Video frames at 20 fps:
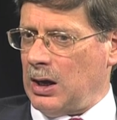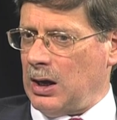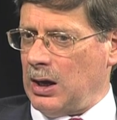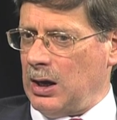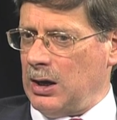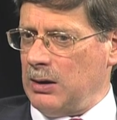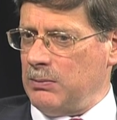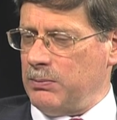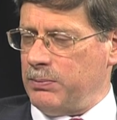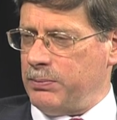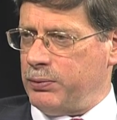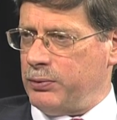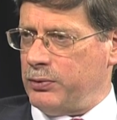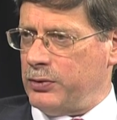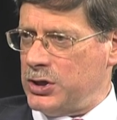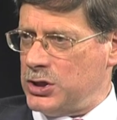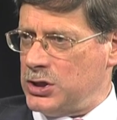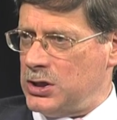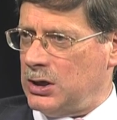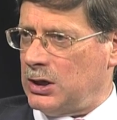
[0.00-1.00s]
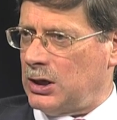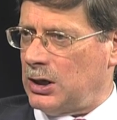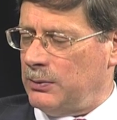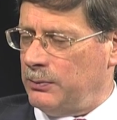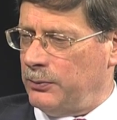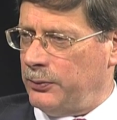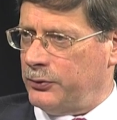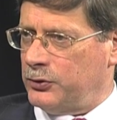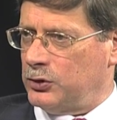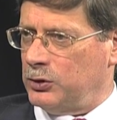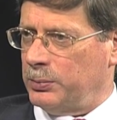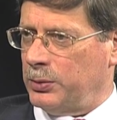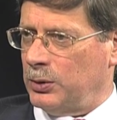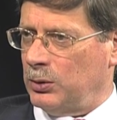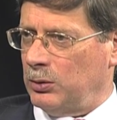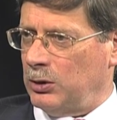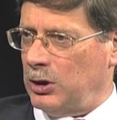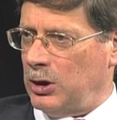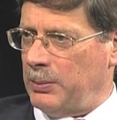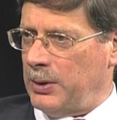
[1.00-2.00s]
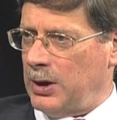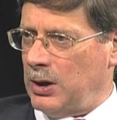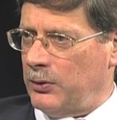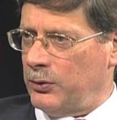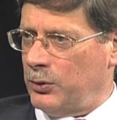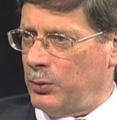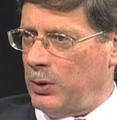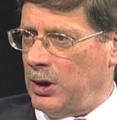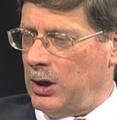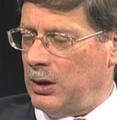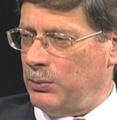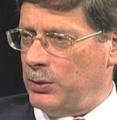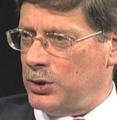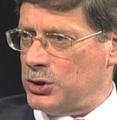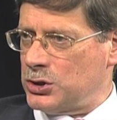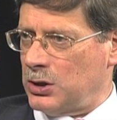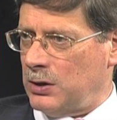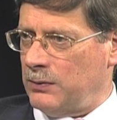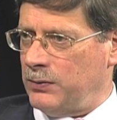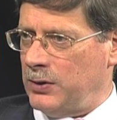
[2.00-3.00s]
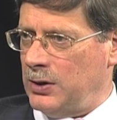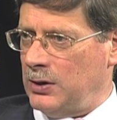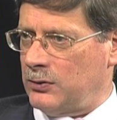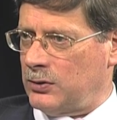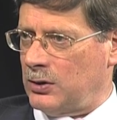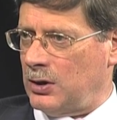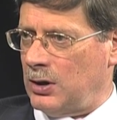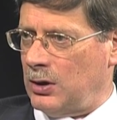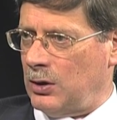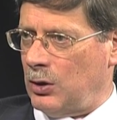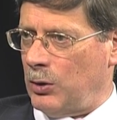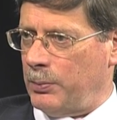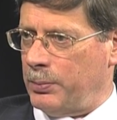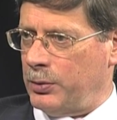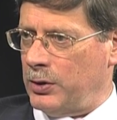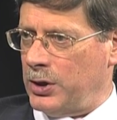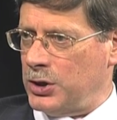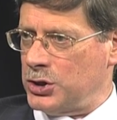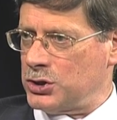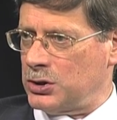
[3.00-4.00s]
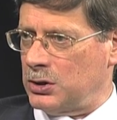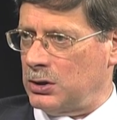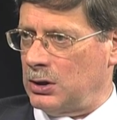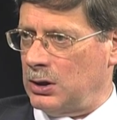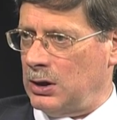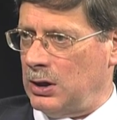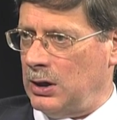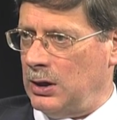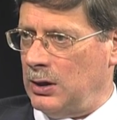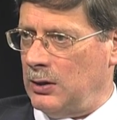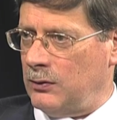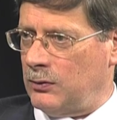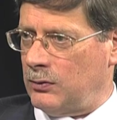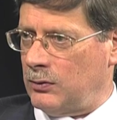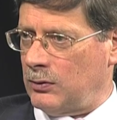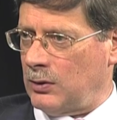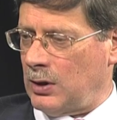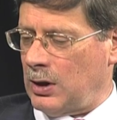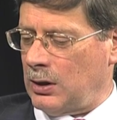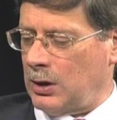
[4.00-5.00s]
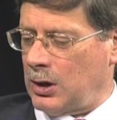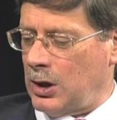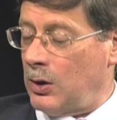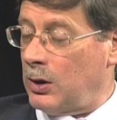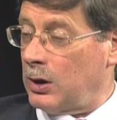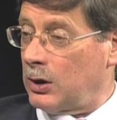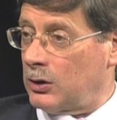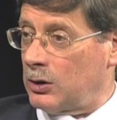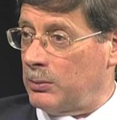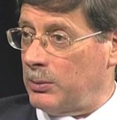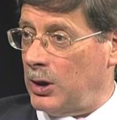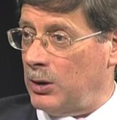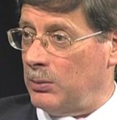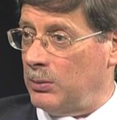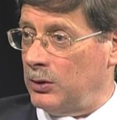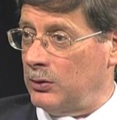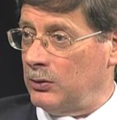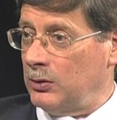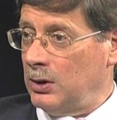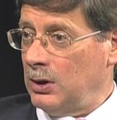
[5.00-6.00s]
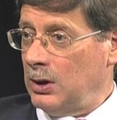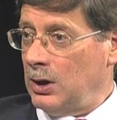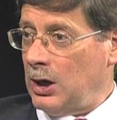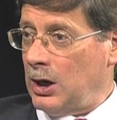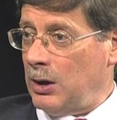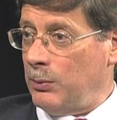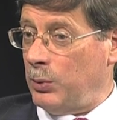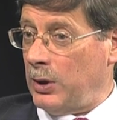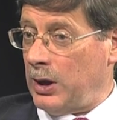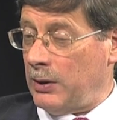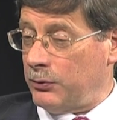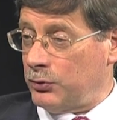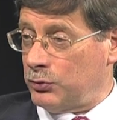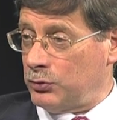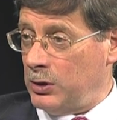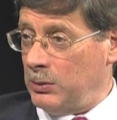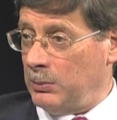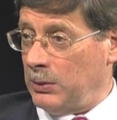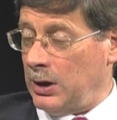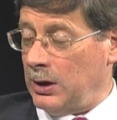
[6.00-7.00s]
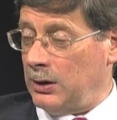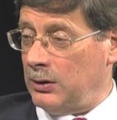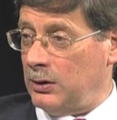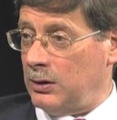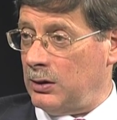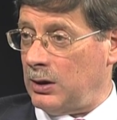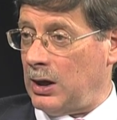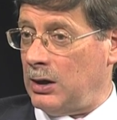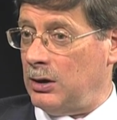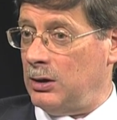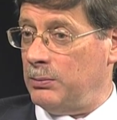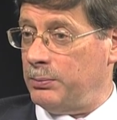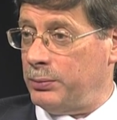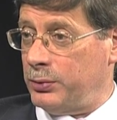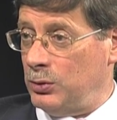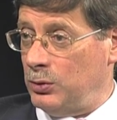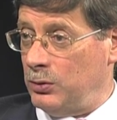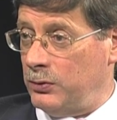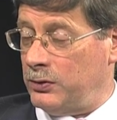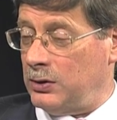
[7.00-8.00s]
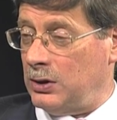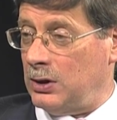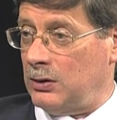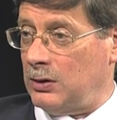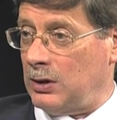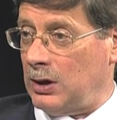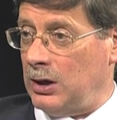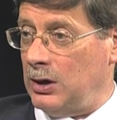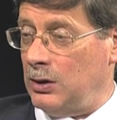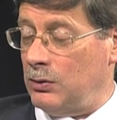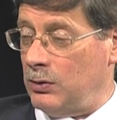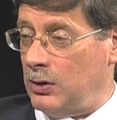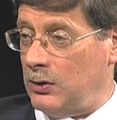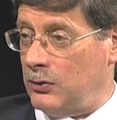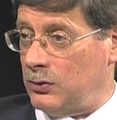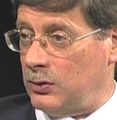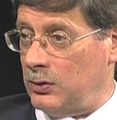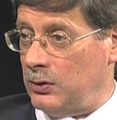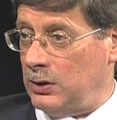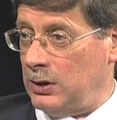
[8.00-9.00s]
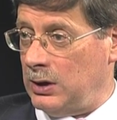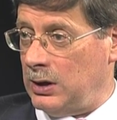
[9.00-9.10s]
I'm pretty comfortable about the way in which our visa operation is going at the moment. We have streamlined it and improved it in recent